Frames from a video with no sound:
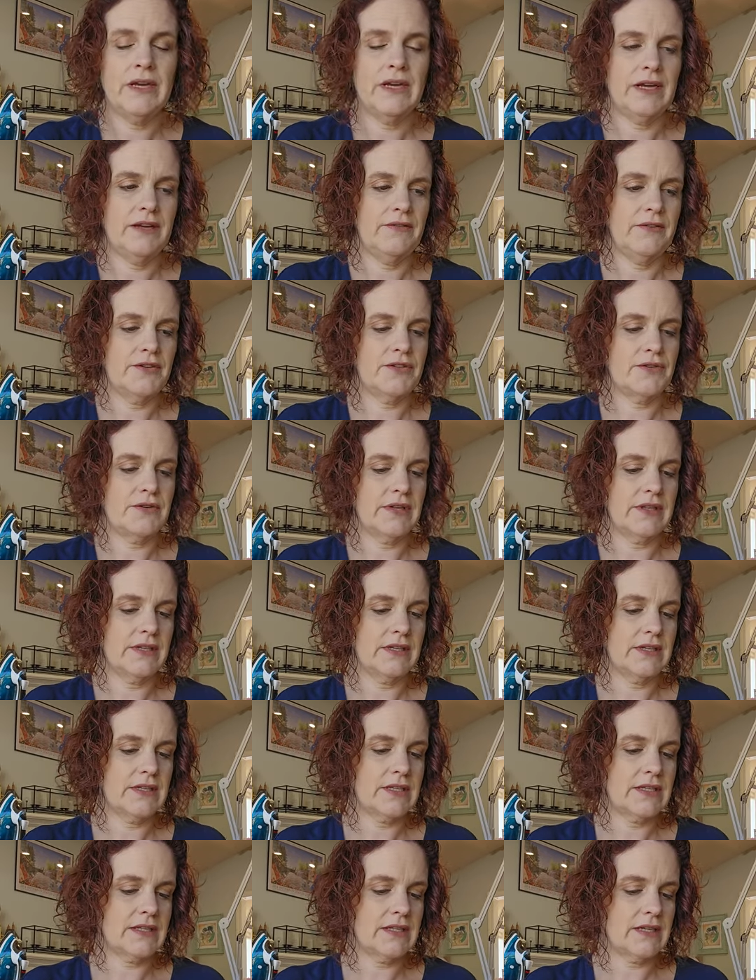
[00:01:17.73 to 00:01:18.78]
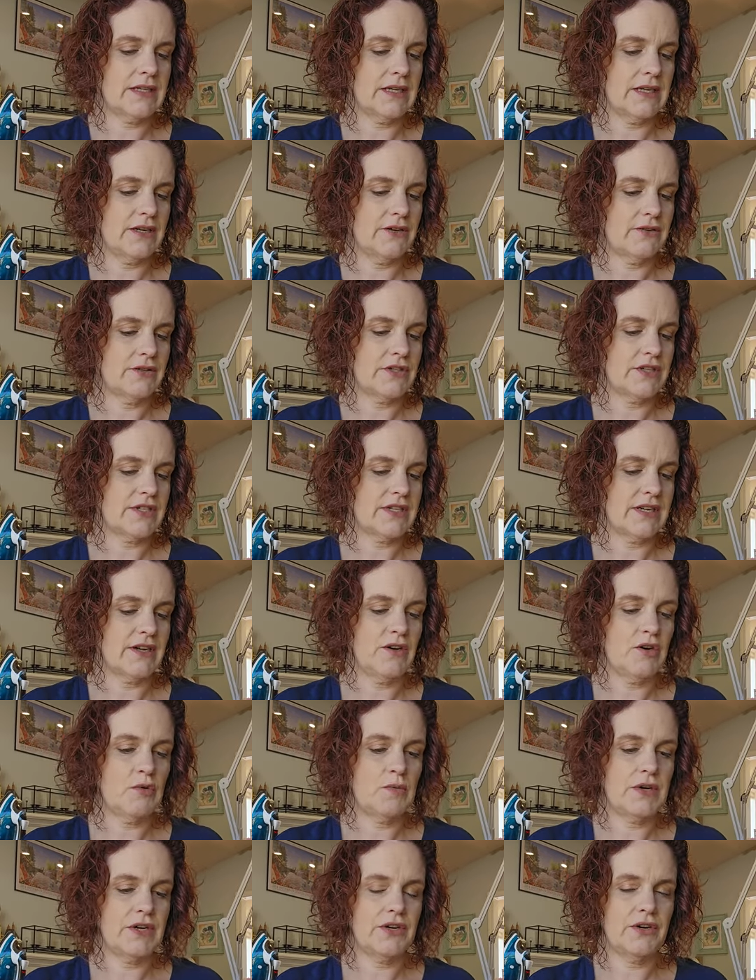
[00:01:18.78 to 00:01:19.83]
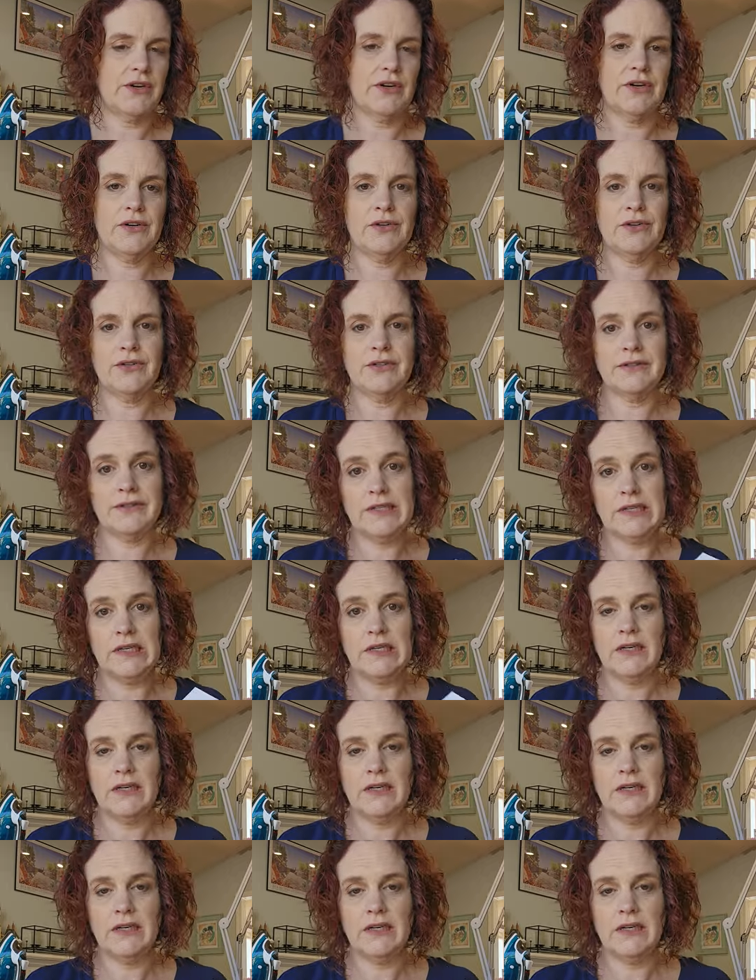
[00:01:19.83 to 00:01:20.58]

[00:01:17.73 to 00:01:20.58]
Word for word: If you're doing this, you know, just at home on your own,